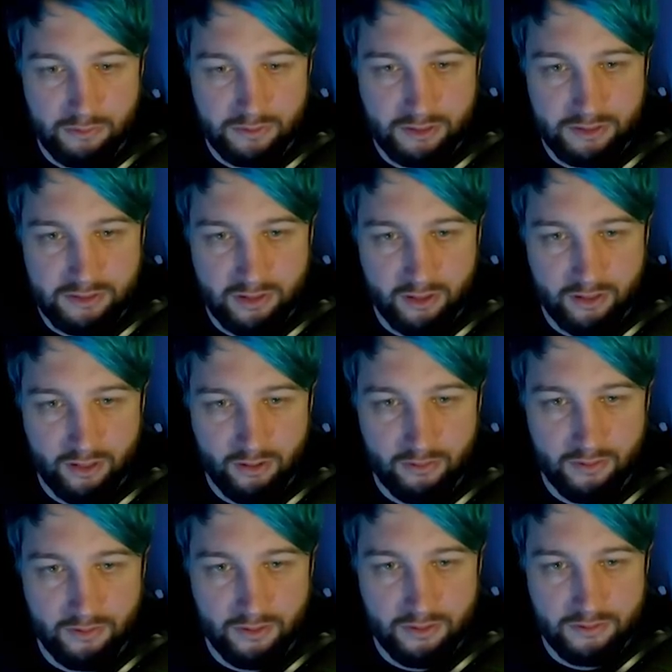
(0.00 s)
because I know
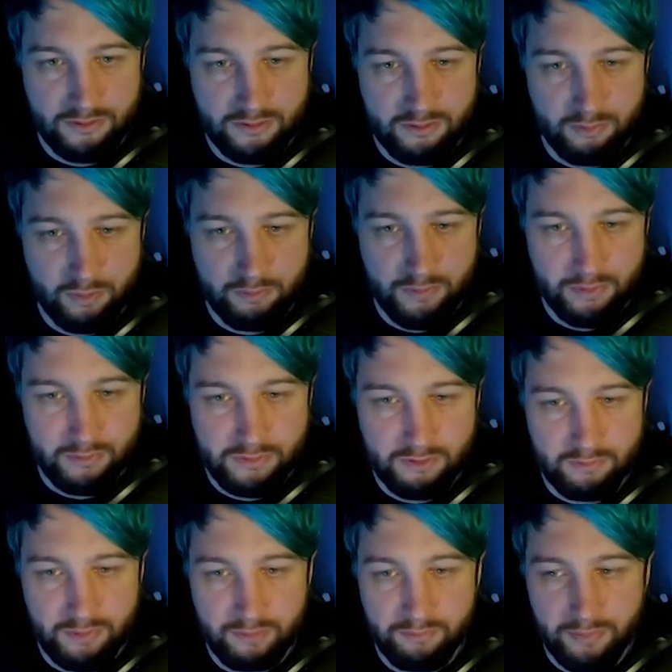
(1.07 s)
that those windmills
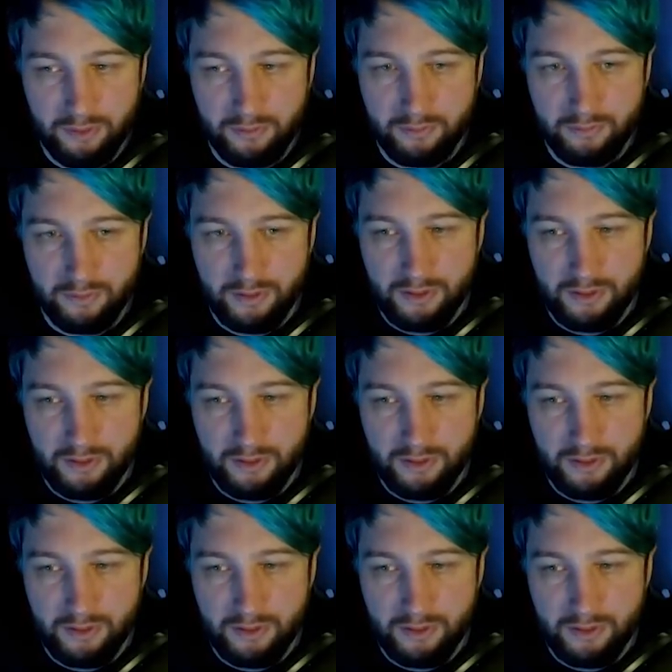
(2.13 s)
have been built.